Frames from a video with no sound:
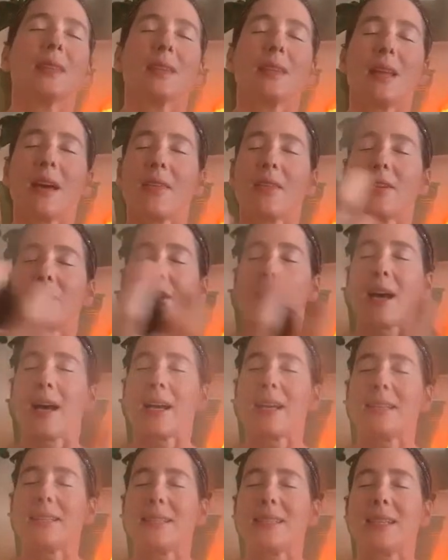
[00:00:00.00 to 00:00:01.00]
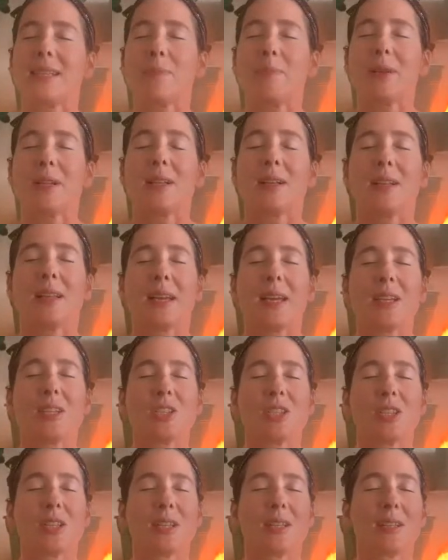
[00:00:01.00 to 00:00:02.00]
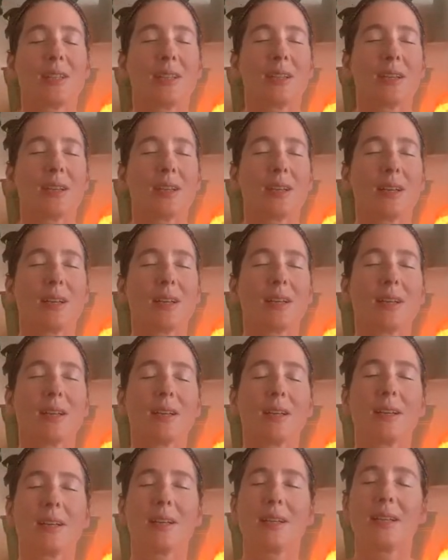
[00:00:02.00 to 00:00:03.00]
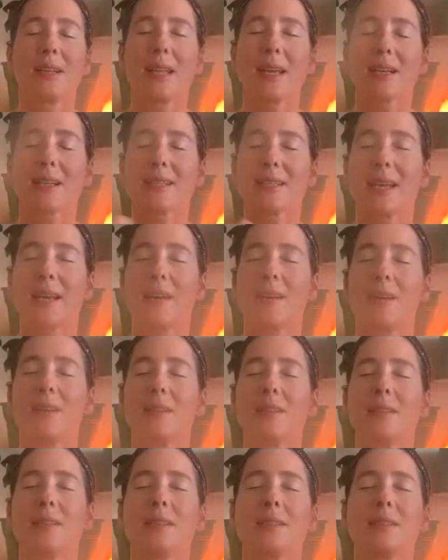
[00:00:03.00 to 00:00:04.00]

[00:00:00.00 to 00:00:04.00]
Another nice deep inhalation and exhale.